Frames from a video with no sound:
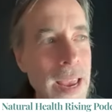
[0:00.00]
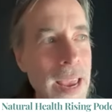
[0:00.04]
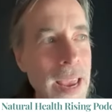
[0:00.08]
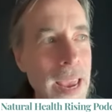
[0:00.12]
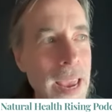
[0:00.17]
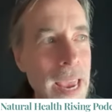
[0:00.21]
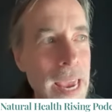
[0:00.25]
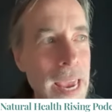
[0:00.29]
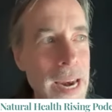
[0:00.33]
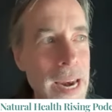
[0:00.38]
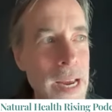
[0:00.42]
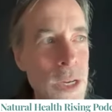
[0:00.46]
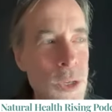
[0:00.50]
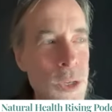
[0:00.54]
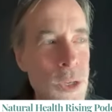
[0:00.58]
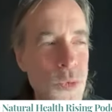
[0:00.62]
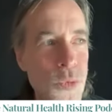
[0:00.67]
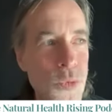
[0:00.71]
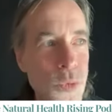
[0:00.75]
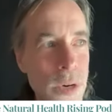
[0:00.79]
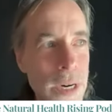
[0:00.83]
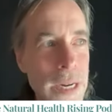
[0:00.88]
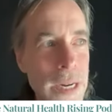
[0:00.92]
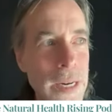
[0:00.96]
it is
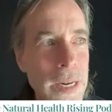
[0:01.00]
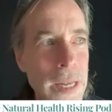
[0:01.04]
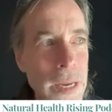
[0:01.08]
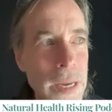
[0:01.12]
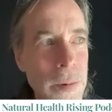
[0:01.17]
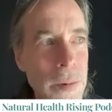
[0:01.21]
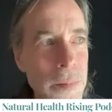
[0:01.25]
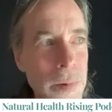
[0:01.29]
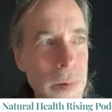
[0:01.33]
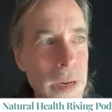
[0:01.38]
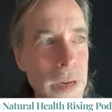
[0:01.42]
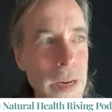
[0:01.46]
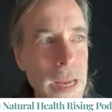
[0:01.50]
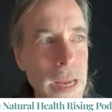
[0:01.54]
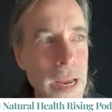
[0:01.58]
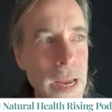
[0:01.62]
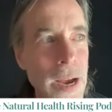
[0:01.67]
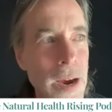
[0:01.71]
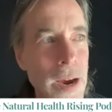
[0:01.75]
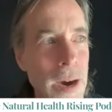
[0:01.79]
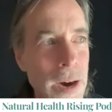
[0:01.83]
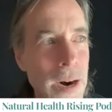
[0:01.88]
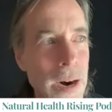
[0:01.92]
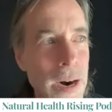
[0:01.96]
really, really
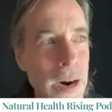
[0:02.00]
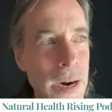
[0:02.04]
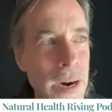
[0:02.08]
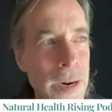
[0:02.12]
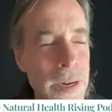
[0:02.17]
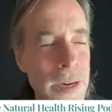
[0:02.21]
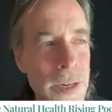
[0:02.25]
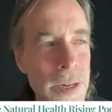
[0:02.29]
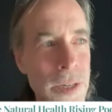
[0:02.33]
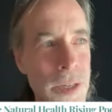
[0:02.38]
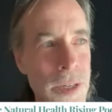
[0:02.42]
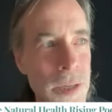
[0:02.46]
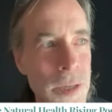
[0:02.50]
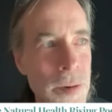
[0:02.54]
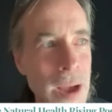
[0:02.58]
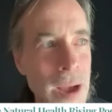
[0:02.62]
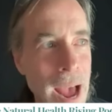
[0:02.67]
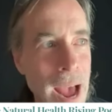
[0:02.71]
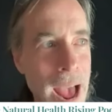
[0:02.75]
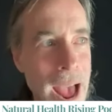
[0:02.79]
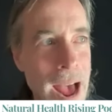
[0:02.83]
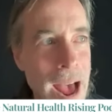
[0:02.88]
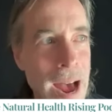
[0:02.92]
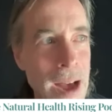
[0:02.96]
hard to
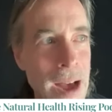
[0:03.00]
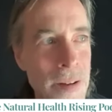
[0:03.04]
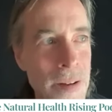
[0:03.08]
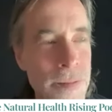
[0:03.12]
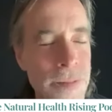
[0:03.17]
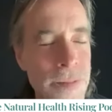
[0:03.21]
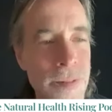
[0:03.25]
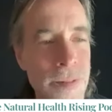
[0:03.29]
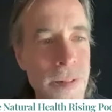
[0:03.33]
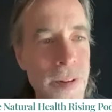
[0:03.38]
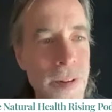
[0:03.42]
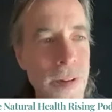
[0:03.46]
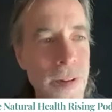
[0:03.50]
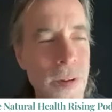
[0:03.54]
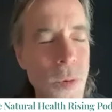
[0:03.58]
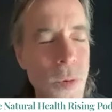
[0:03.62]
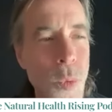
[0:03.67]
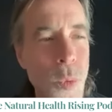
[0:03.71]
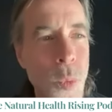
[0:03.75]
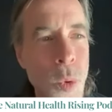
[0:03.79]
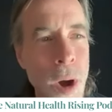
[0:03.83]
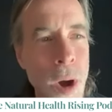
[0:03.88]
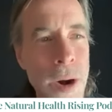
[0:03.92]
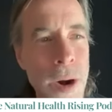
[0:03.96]
have
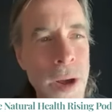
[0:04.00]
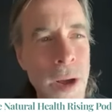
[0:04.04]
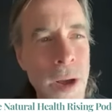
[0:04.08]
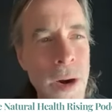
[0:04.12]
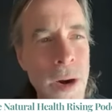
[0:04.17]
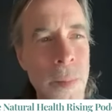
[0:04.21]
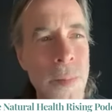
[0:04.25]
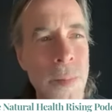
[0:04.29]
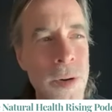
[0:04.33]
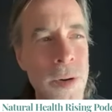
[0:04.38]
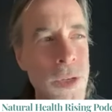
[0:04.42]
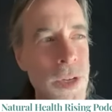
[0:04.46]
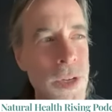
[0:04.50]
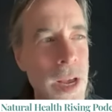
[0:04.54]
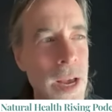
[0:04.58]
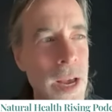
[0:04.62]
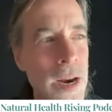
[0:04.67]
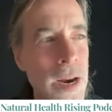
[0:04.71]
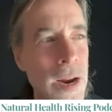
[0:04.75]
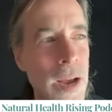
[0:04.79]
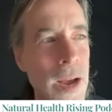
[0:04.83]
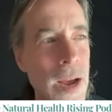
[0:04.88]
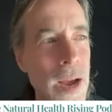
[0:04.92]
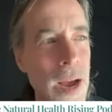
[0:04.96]

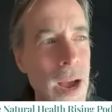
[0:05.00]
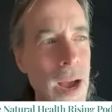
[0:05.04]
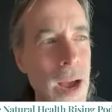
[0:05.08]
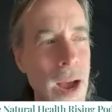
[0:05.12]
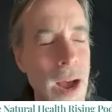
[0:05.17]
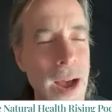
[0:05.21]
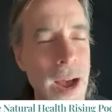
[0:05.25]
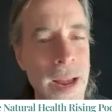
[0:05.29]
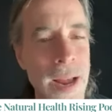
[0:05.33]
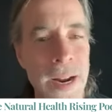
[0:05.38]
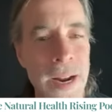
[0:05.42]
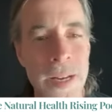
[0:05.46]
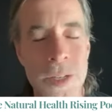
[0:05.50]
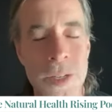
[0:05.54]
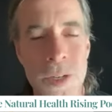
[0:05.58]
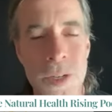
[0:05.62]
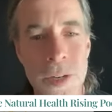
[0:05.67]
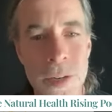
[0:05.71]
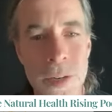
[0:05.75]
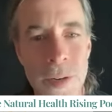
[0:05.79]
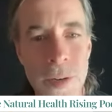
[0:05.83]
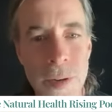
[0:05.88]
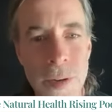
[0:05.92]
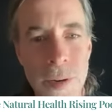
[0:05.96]
100%
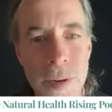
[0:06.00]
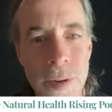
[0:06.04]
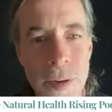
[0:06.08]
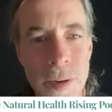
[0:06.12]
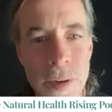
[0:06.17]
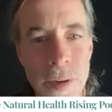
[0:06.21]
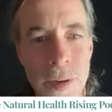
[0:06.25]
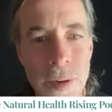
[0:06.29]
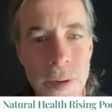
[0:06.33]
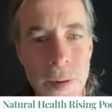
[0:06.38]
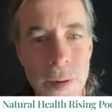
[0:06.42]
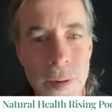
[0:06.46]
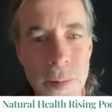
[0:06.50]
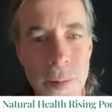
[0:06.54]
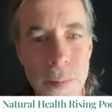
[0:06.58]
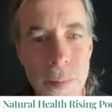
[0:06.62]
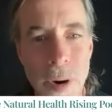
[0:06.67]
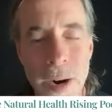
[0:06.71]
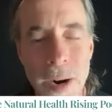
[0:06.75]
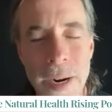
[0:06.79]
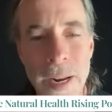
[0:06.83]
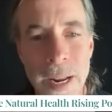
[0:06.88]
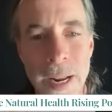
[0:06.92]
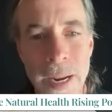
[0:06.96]
honest
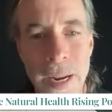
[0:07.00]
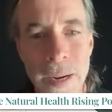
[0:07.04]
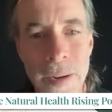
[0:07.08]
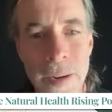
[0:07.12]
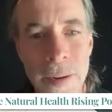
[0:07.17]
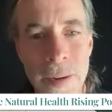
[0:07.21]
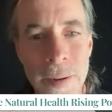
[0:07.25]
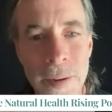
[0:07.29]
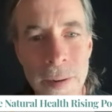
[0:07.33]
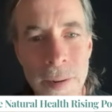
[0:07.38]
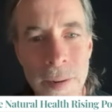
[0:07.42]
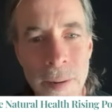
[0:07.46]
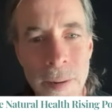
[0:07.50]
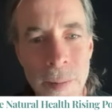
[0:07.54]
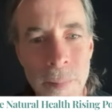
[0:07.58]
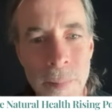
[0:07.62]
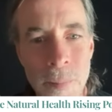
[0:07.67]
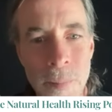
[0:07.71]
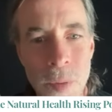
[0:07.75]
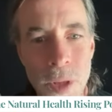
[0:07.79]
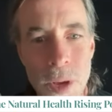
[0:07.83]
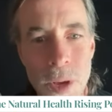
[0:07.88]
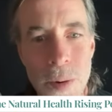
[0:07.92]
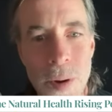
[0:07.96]
marketing.
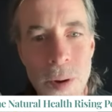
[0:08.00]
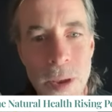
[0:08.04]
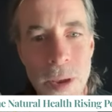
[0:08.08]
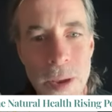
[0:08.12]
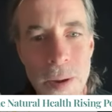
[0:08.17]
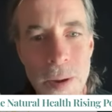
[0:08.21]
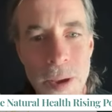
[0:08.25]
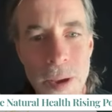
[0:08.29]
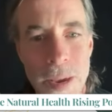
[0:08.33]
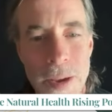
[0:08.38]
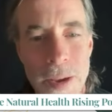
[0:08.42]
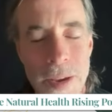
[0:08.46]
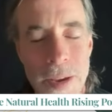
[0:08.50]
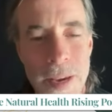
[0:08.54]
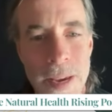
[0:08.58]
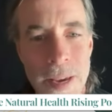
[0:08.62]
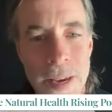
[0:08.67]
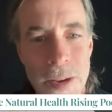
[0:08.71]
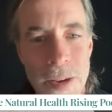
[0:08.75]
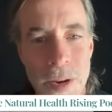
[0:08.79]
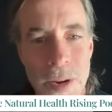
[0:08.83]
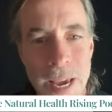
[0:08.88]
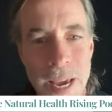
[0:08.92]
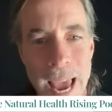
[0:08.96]

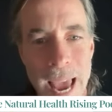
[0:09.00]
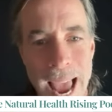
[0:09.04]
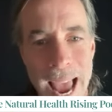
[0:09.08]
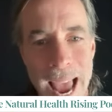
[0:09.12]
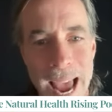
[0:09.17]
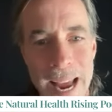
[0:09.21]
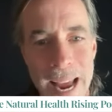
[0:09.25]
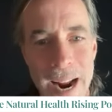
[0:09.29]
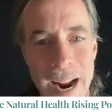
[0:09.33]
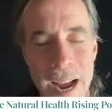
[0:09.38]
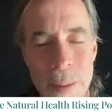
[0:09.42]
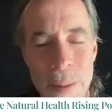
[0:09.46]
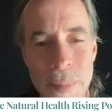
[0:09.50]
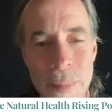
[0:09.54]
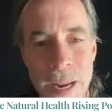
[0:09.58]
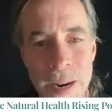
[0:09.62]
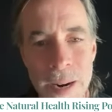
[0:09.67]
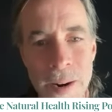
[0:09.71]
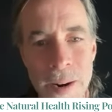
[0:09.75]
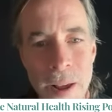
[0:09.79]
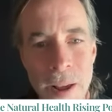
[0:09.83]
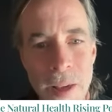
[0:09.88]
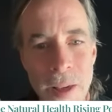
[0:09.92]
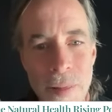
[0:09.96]
You can't. I
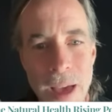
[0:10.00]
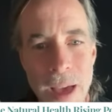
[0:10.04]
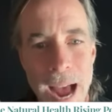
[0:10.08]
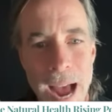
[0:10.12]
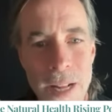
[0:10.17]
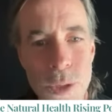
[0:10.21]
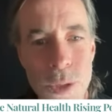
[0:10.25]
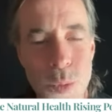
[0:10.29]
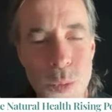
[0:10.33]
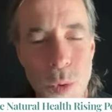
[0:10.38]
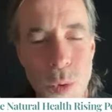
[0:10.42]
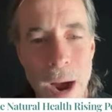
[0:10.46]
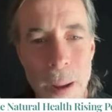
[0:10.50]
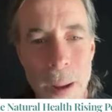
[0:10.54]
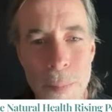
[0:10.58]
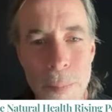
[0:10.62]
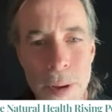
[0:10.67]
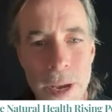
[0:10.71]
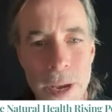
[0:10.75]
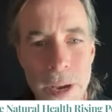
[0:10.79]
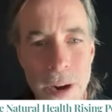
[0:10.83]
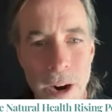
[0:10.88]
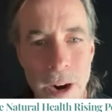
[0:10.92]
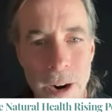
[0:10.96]
mean, that's why
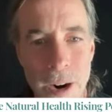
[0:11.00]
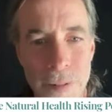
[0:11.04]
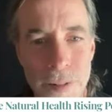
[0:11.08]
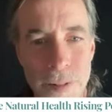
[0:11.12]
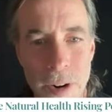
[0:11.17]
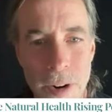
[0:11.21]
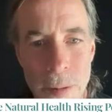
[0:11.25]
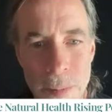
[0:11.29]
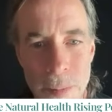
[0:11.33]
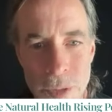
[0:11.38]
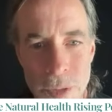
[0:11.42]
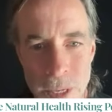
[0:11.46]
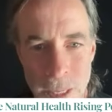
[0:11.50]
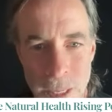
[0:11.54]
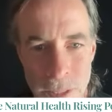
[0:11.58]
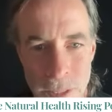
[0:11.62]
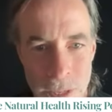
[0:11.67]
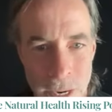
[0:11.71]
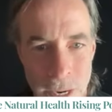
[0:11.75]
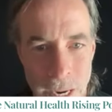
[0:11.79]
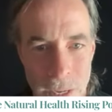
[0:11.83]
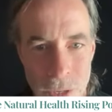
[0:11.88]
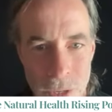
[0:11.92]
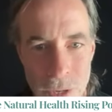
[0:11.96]
PR firms
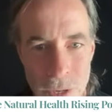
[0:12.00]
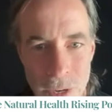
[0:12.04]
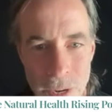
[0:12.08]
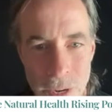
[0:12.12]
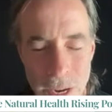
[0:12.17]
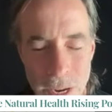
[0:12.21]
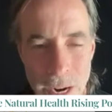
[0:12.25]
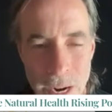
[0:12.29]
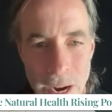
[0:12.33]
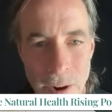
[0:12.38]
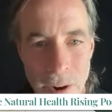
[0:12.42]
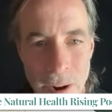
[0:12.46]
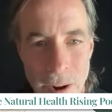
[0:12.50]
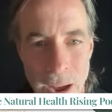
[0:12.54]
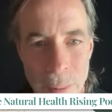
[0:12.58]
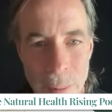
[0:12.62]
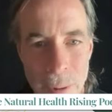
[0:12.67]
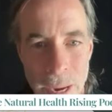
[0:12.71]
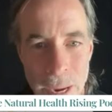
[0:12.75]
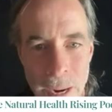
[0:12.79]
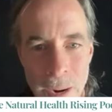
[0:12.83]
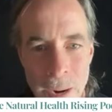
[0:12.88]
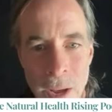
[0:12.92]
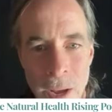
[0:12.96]
exist. I
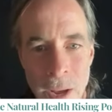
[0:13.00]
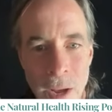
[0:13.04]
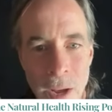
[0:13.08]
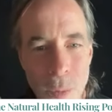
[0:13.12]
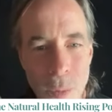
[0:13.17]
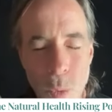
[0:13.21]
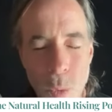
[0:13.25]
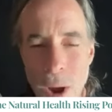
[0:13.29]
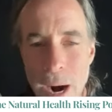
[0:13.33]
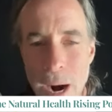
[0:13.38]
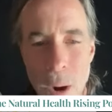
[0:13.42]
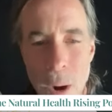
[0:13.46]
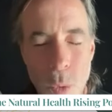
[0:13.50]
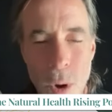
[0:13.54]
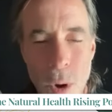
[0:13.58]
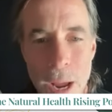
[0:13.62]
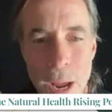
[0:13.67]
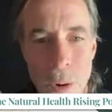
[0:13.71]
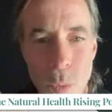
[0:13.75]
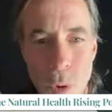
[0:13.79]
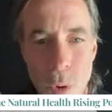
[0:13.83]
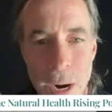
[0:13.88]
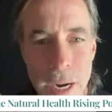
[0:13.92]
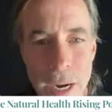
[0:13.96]
mean,
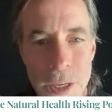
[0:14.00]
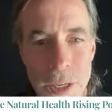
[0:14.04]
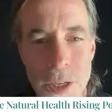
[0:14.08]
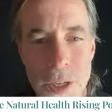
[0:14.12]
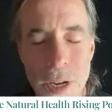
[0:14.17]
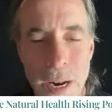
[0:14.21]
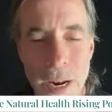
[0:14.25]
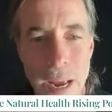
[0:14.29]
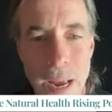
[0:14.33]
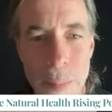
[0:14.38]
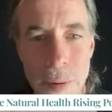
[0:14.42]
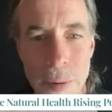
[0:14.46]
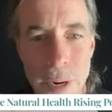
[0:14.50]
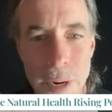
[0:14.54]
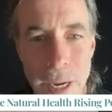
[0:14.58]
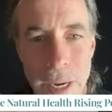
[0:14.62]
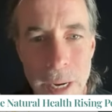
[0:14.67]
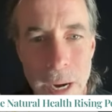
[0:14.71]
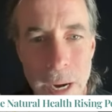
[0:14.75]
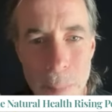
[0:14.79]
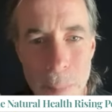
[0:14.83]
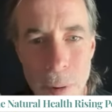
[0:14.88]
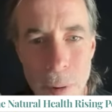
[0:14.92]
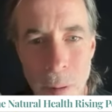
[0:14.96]
when a celebrity
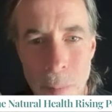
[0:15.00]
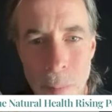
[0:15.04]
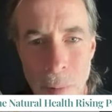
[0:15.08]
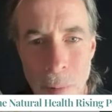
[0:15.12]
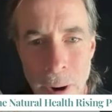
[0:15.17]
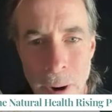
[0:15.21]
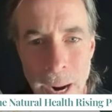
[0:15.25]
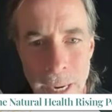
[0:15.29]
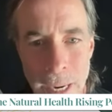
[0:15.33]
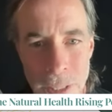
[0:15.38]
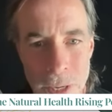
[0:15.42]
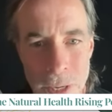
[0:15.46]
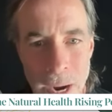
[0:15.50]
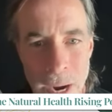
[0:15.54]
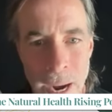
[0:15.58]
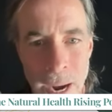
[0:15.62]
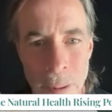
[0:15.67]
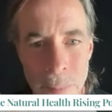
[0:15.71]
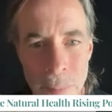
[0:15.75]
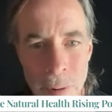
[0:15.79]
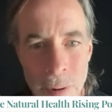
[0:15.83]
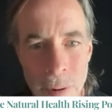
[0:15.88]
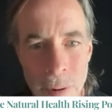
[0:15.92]
couple breaks up,